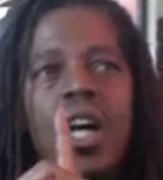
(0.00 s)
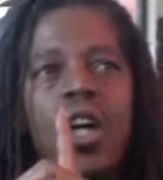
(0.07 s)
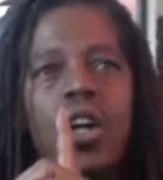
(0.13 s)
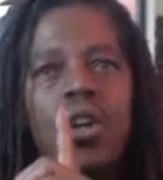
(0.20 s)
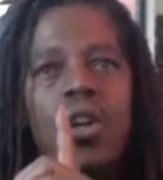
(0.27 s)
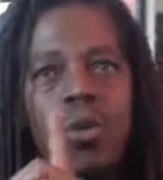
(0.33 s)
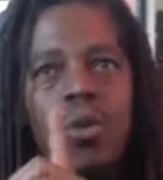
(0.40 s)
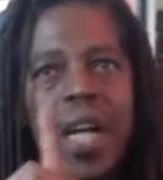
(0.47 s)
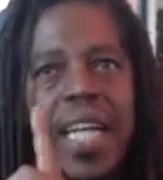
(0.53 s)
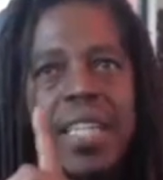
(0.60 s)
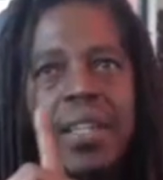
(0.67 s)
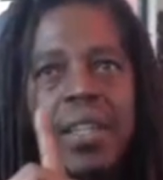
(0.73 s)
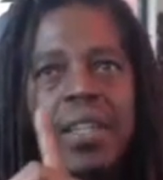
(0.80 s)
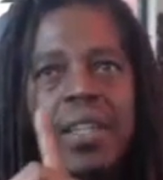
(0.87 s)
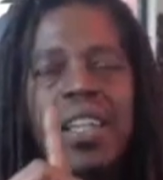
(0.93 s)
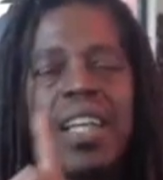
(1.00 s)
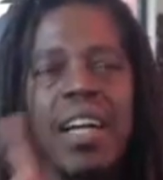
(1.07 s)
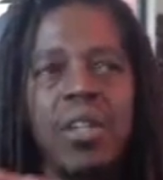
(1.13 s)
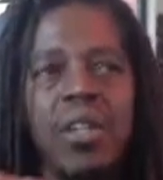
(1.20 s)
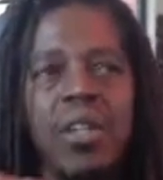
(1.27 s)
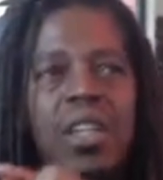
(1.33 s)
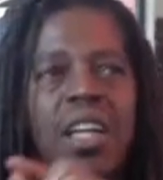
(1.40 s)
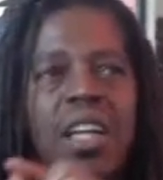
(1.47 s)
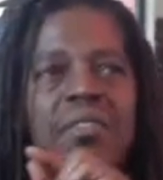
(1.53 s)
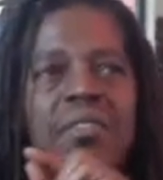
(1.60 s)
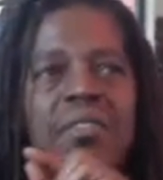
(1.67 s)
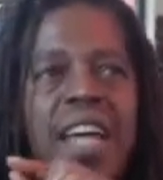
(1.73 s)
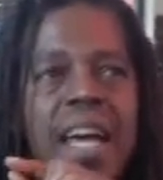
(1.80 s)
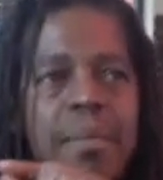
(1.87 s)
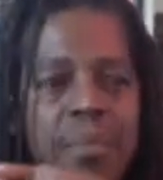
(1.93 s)
greater level
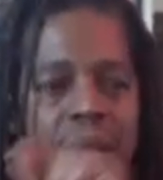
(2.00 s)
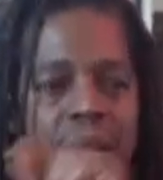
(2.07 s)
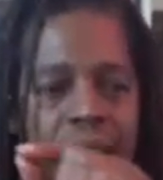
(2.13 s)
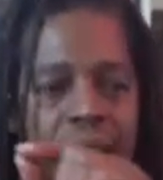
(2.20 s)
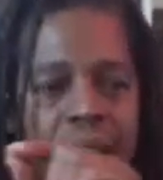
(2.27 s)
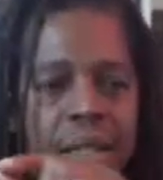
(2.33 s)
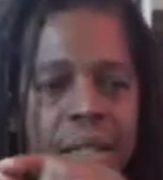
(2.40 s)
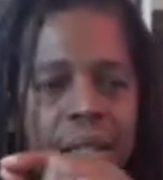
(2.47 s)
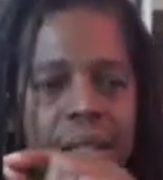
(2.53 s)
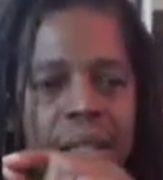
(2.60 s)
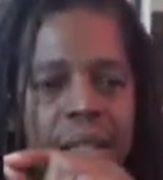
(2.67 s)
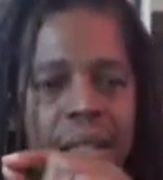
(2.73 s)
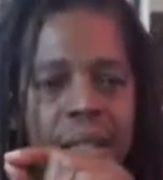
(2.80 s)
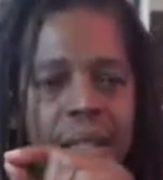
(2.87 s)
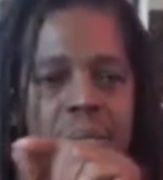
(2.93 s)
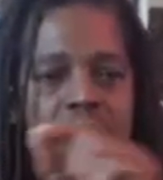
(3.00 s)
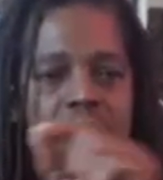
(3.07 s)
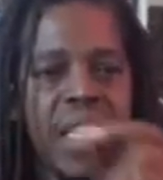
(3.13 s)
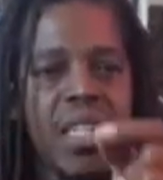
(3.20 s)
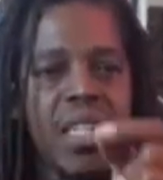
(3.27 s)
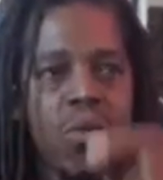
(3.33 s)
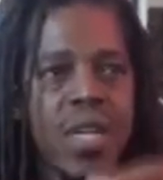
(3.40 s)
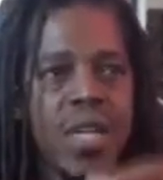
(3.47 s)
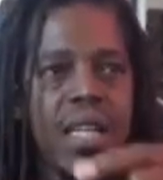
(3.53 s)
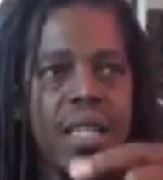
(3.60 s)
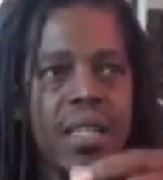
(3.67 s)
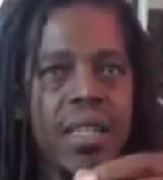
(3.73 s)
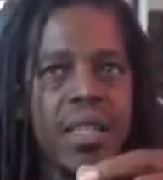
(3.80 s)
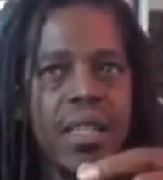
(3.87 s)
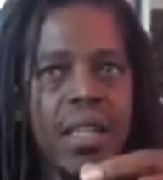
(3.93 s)
of enmity
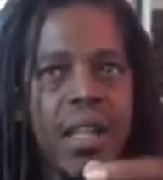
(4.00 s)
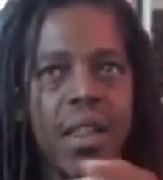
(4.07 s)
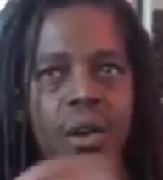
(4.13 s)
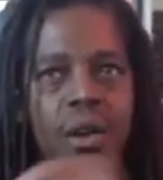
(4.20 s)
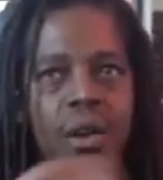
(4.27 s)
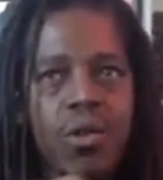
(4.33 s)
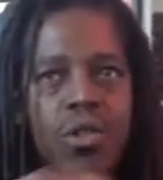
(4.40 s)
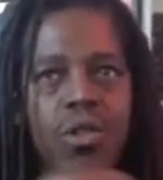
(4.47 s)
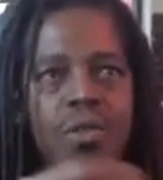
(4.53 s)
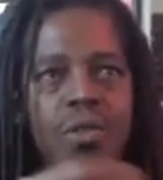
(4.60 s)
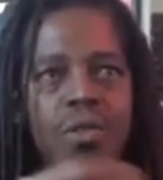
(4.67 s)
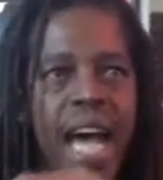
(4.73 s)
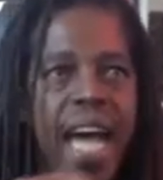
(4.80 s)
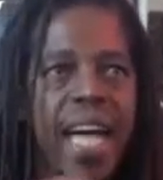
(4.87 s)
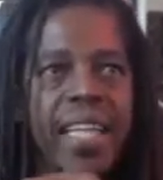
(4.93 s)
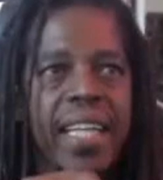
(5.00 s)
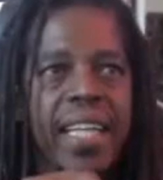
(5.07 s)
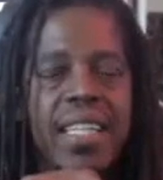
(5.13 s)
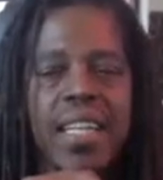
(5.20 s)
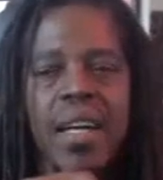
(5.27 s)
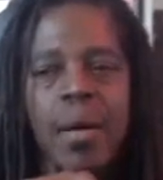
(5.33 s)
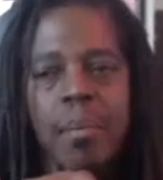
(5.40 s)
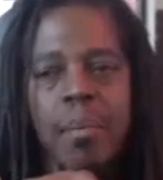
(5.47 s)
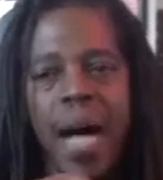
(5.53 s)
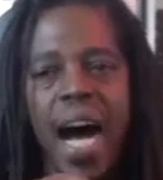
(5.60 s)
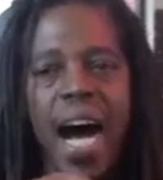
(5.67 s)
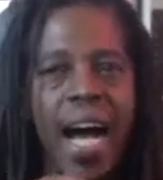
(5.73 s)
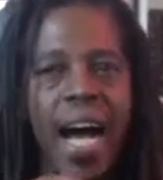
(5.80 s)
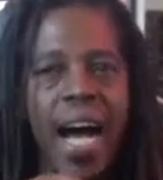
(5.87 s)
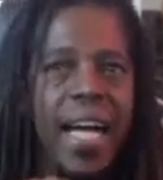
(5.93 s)
between those two gangs
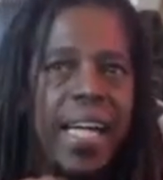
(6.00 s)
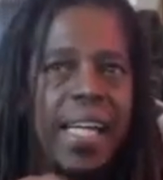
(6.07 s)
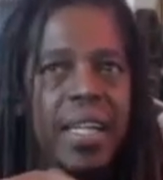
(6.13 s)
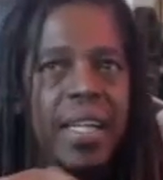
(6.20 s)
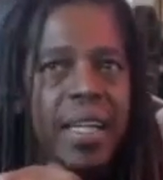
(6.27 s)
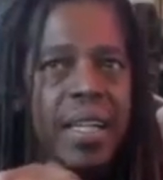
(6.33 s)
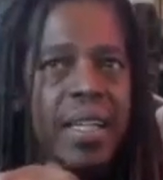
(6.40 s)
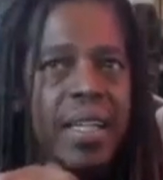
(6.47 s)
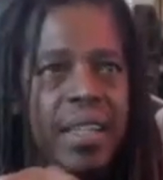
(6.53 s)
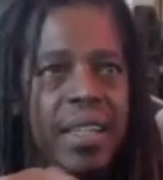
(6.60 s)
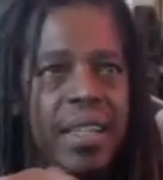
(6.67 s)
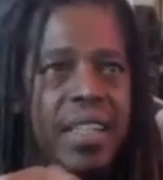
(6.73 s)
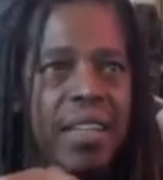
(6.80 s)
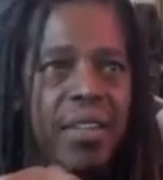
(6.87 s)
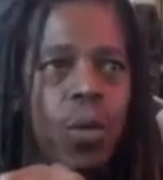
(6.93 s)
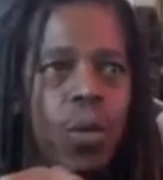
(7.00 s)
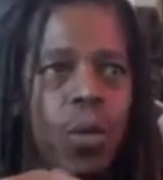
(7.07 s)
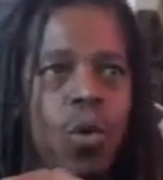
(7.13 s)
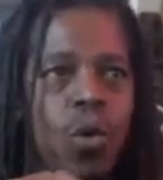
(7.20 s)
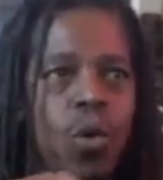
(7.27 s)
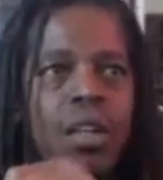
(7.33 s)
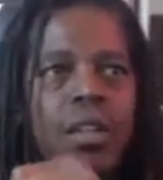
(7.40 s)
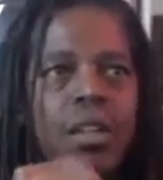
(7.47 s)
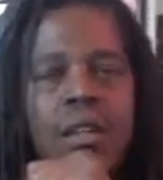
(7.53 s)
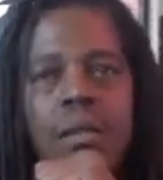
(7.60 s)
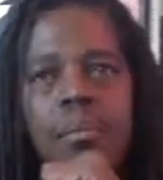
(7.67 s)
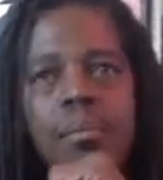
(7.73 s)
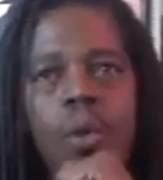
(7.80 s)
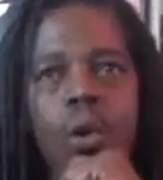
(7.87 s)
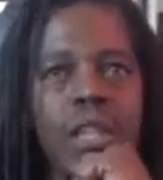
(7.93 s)
by giving one
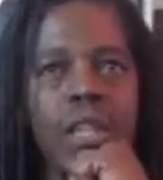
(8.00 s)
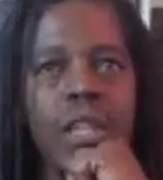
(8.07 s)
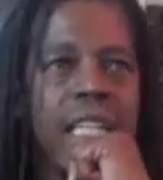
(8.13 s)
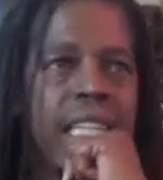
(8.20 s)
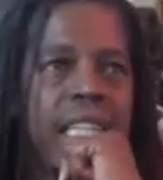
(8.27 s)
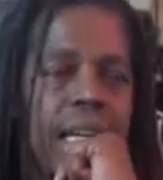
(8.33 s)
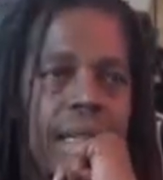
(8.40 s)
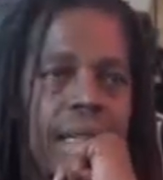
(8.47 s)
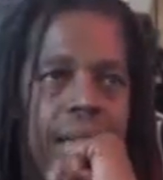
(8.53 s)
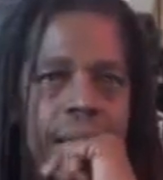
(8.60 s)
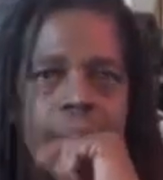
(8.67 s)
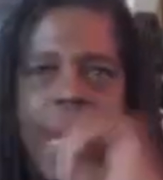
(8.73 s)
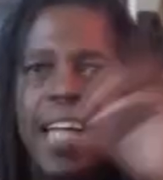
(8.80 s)
more than the other.